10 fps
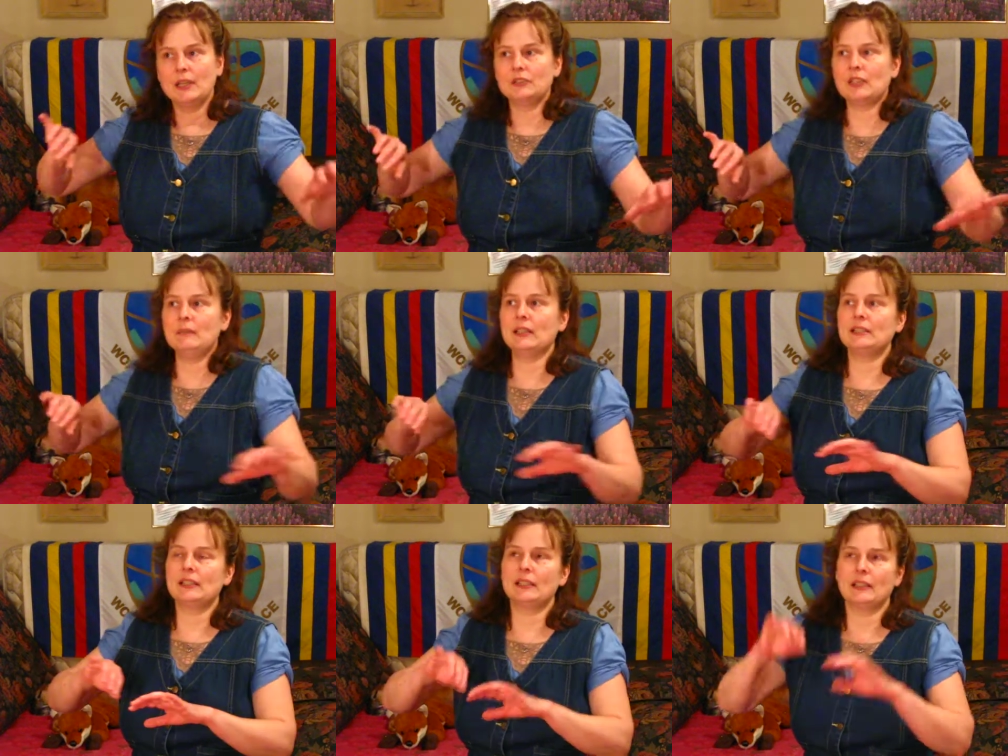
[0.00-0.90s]
trying to make
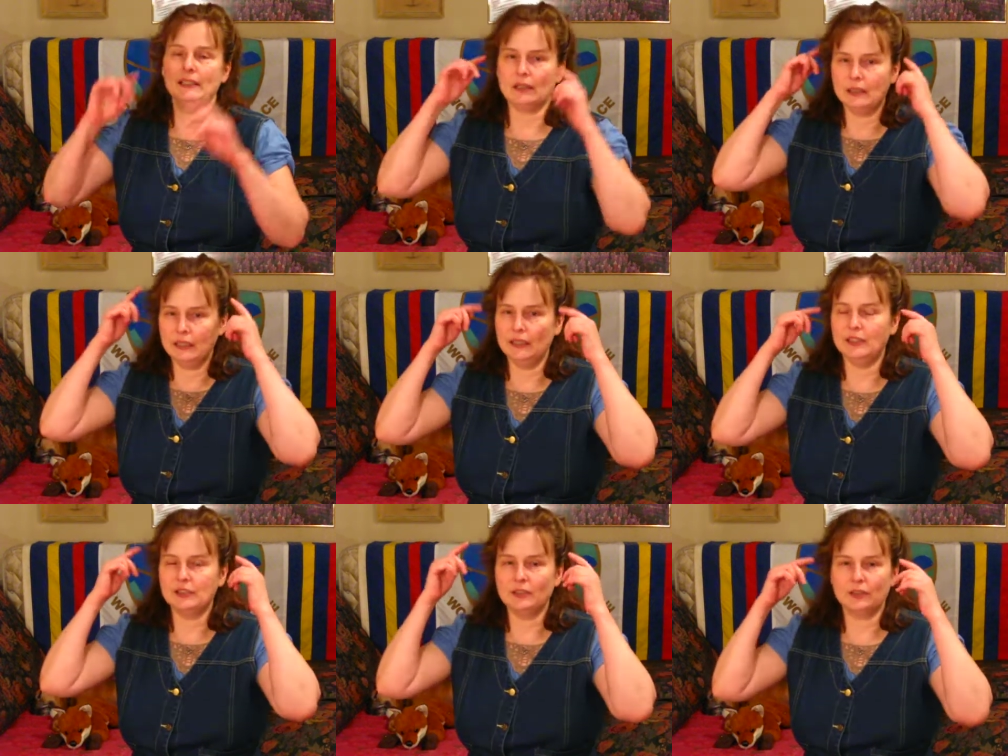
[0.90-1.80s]
it sound like he's
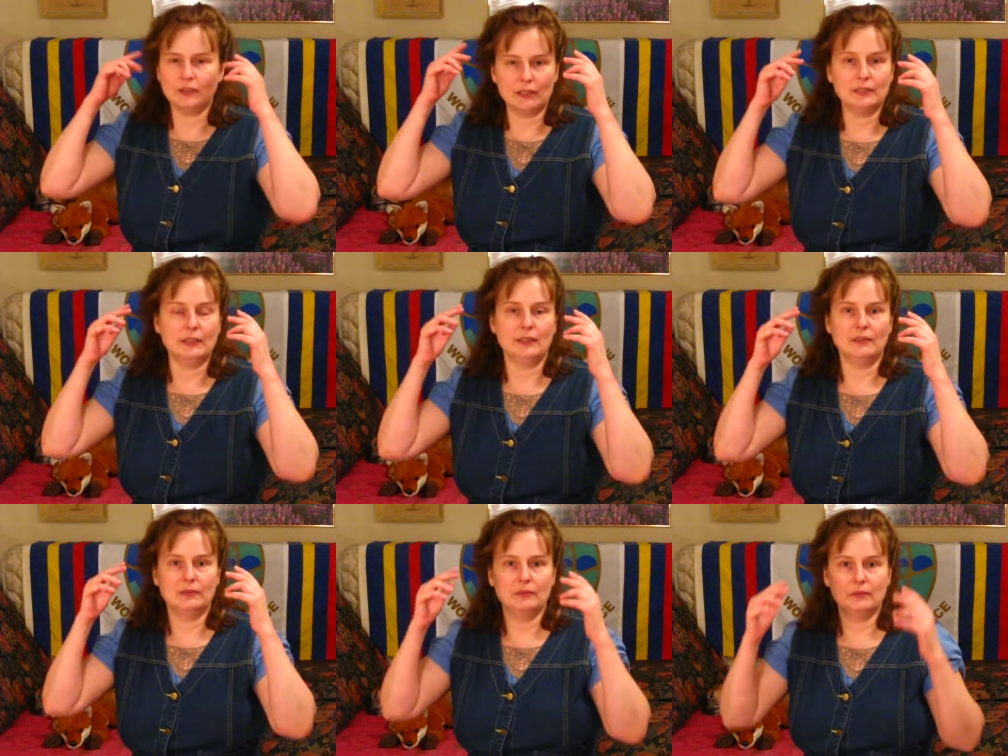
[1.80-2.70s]
unhinged and crazy,
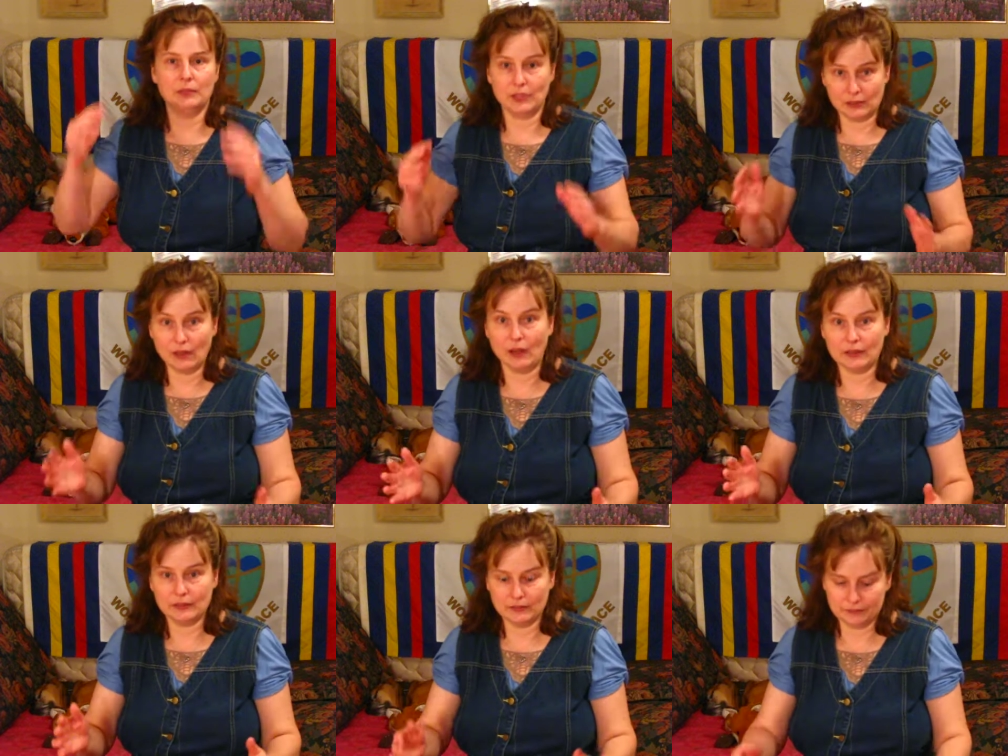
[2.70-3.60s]
which he's not.